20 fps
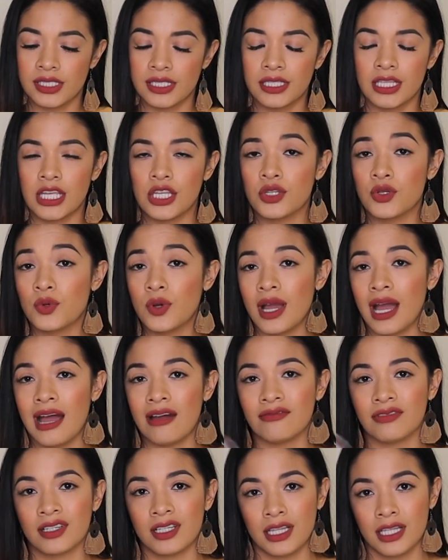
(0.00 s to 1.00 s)
They do
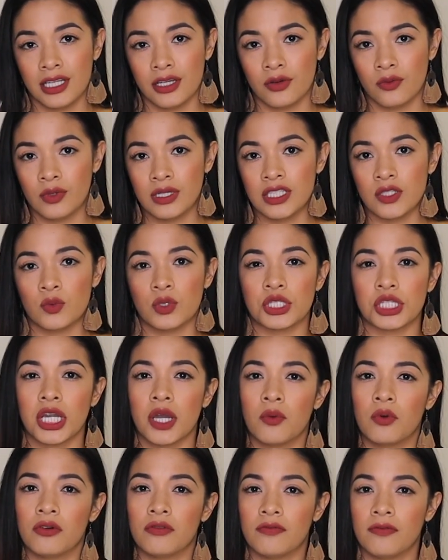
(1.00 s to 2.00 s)
have clear ones, which
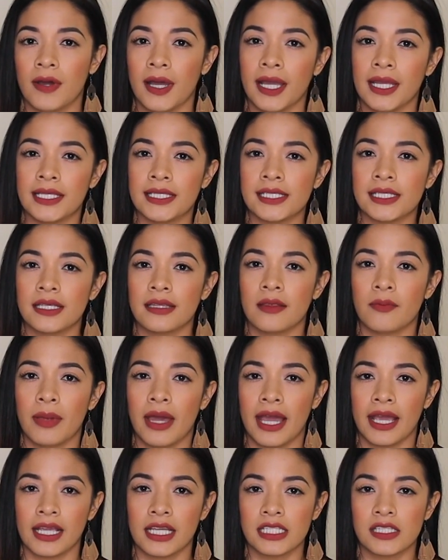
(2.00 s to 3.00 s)
I will find the
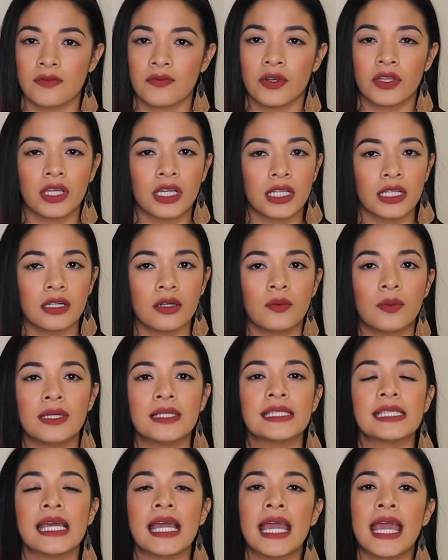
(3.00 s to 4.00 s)
packets for the clear
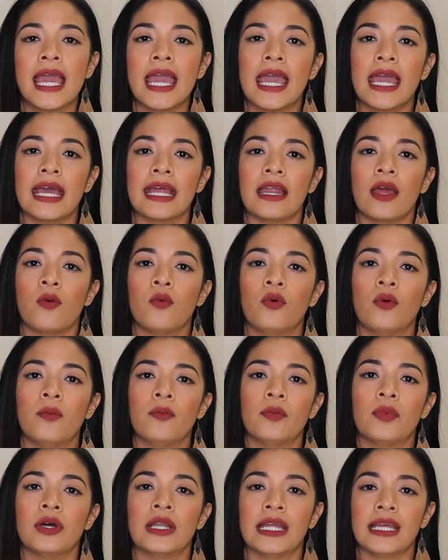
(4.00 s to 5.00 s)
ones, and I will
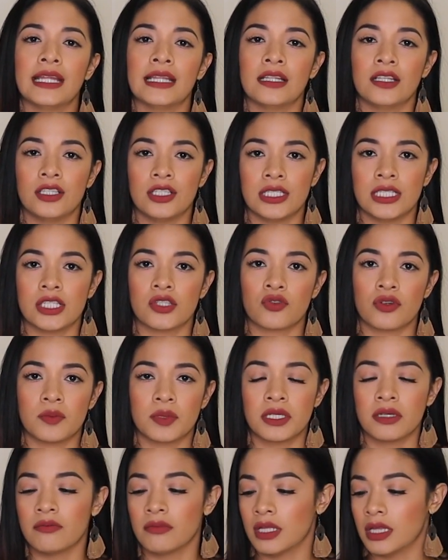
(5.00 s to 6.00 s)
put it in the
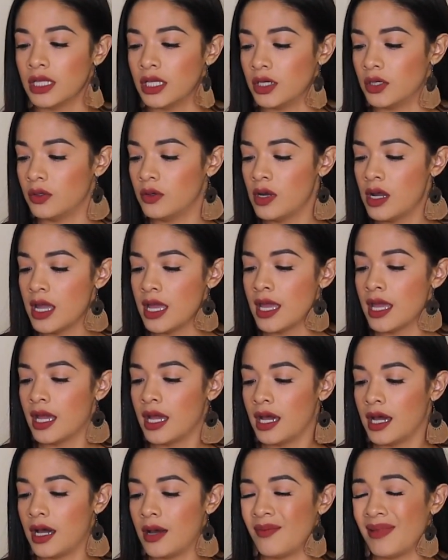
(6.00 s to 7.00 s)
description below.
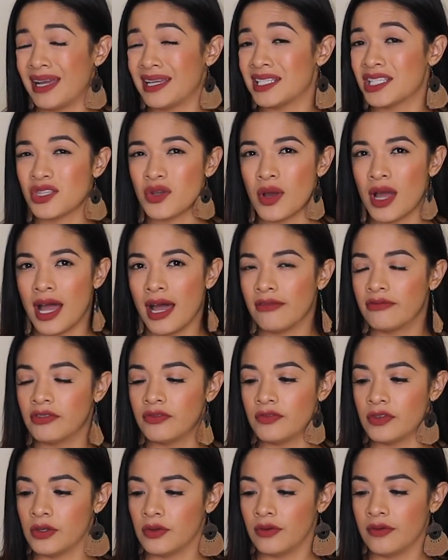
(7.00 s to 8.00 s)
I still have a
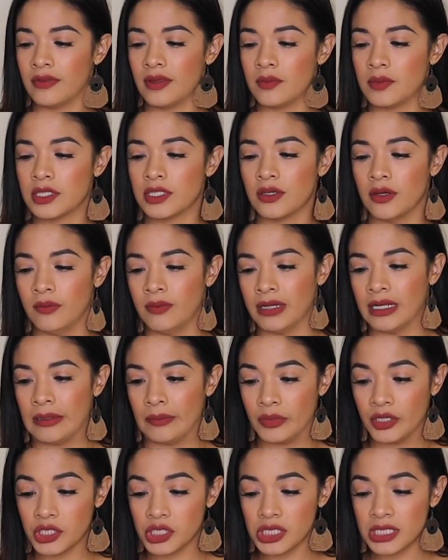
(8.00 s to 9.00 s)
few of them, so I'm not going
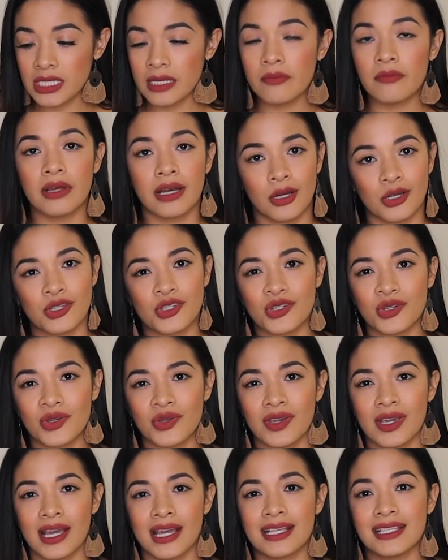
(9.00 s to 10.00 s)
to purchase them, but I'll show
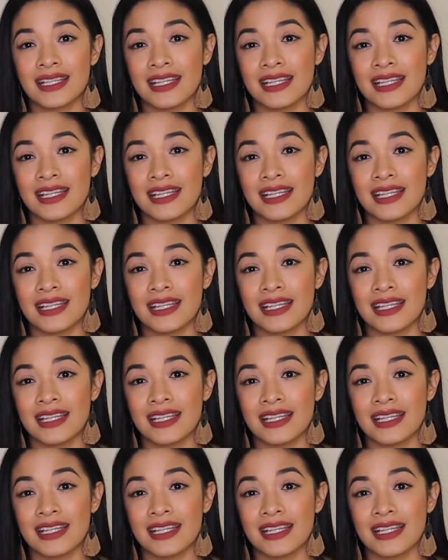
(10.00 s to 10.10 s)
you guys.